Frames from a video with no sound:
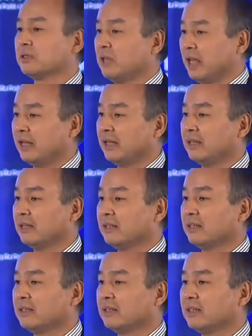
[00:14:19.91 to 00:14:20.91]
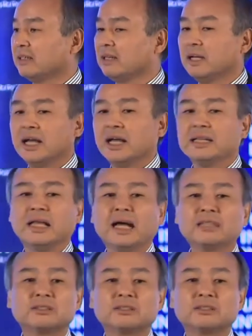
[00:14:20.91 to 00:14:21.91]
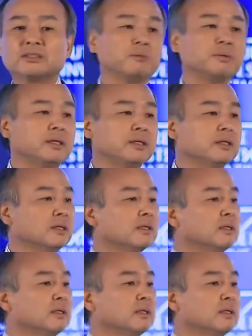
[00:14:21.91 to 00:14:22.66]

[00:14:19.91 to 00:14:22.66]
today. And that's going to be